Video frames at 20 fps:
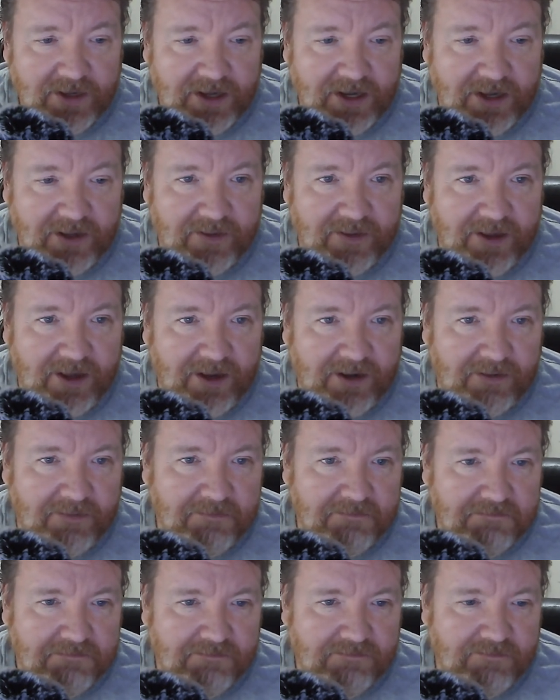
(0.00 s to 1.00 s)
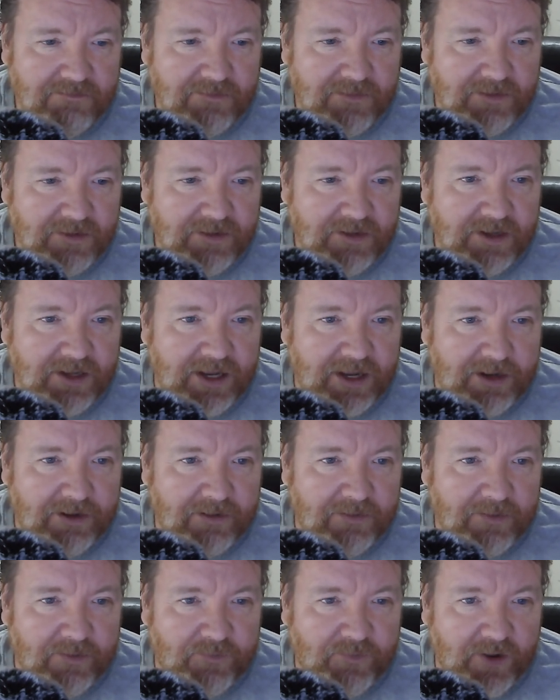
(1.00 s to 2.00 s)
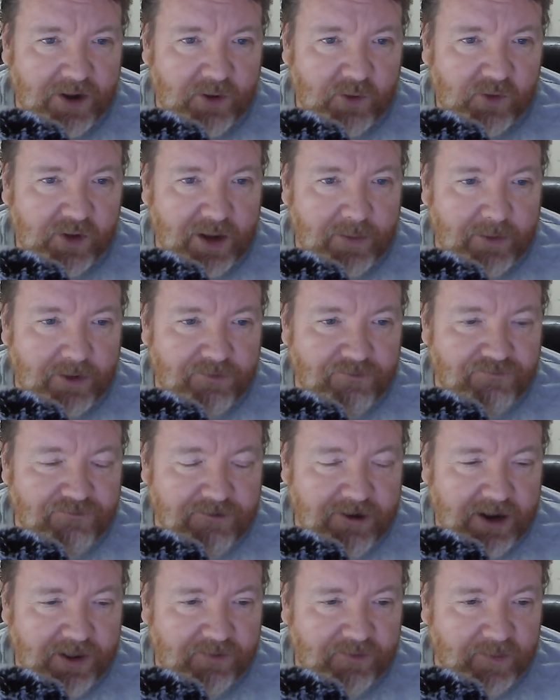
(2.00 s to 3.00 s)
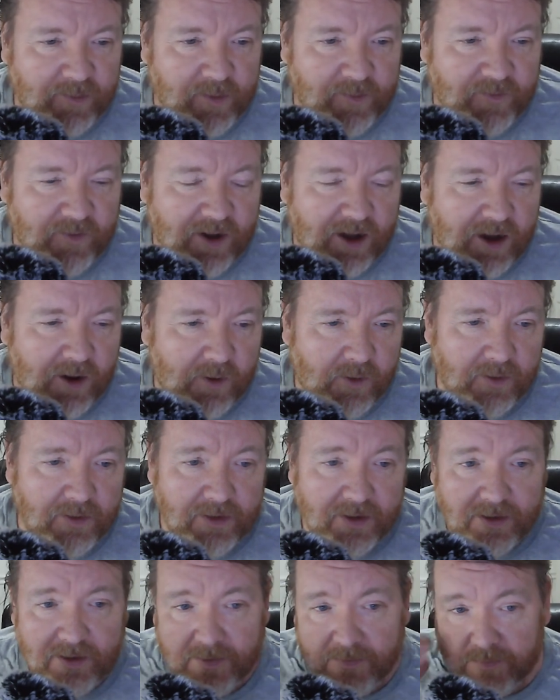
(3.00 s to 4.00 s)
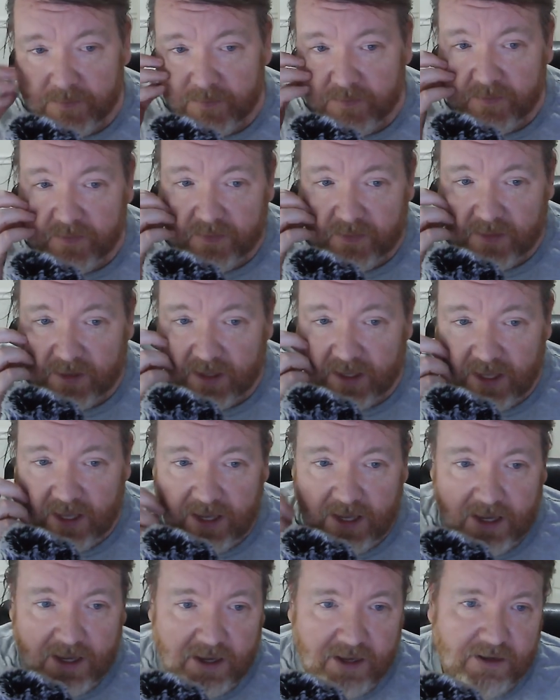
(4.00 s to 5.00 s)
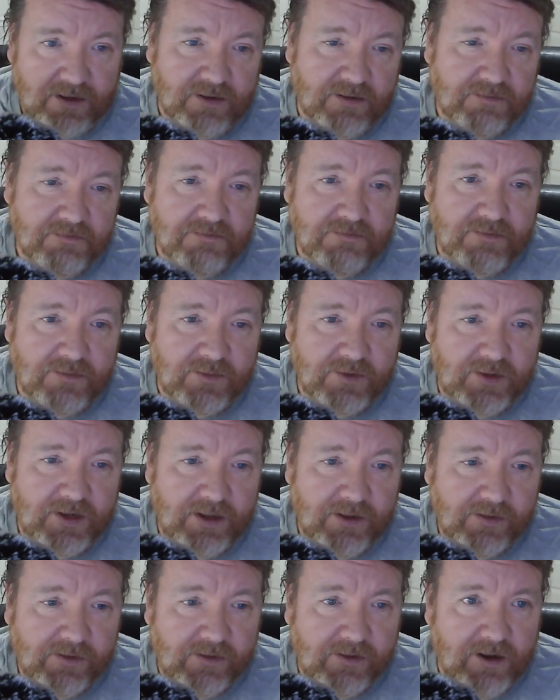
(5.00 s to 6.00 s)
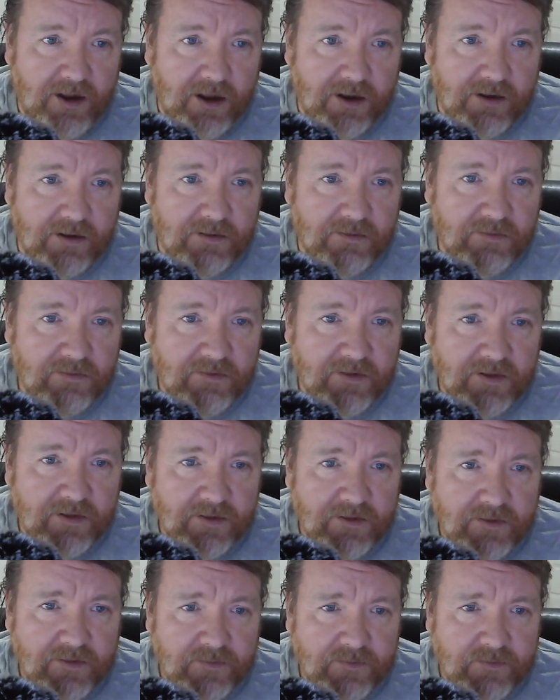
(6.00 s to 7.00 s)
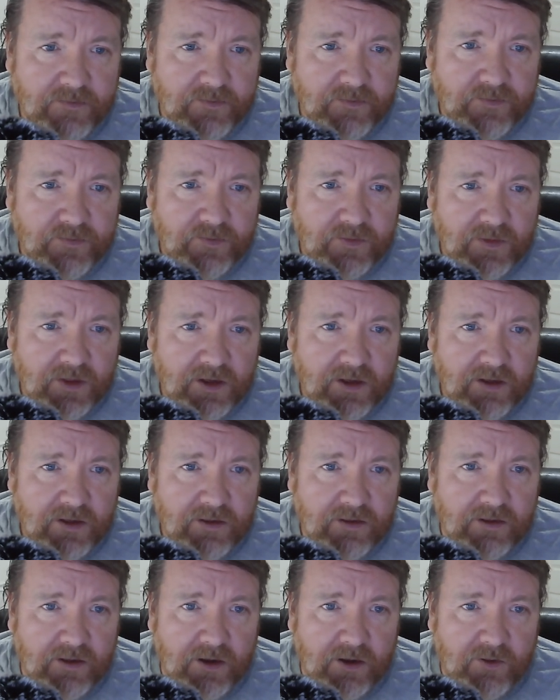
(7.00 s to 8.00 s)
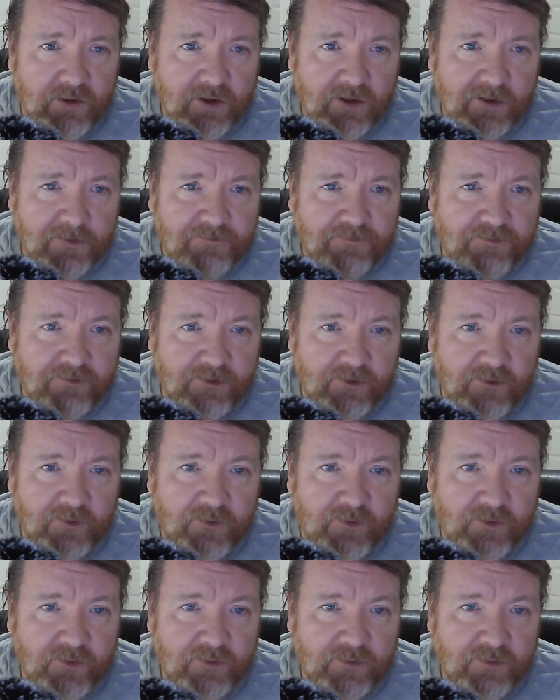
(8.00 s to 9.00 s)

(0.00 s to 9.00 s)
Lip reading: and then the final statement reads from the file, and it's done. So just to prove